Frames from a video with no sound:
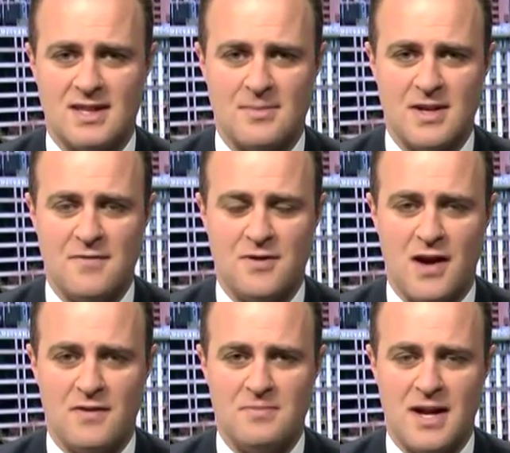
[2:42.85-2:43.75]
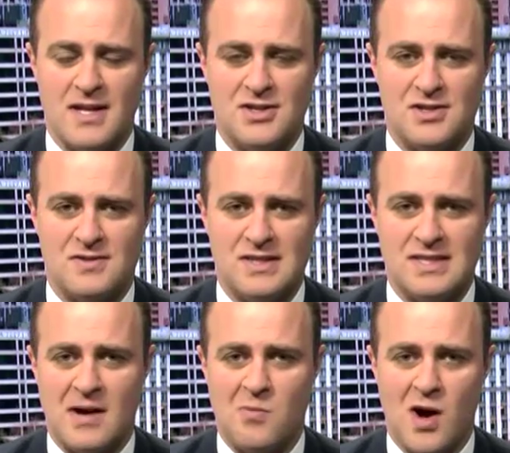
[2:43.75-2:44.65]
I mean, if you haven't managed in
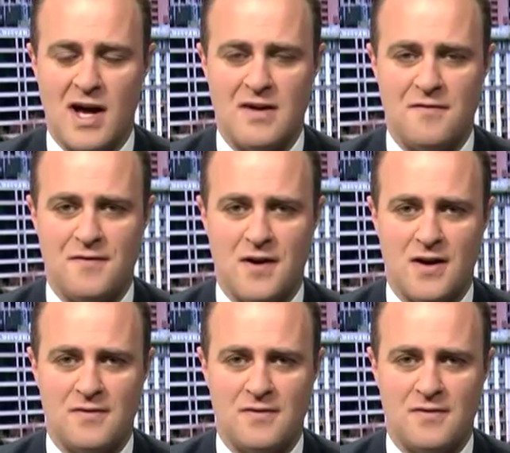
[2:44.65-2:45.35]
some way to fill,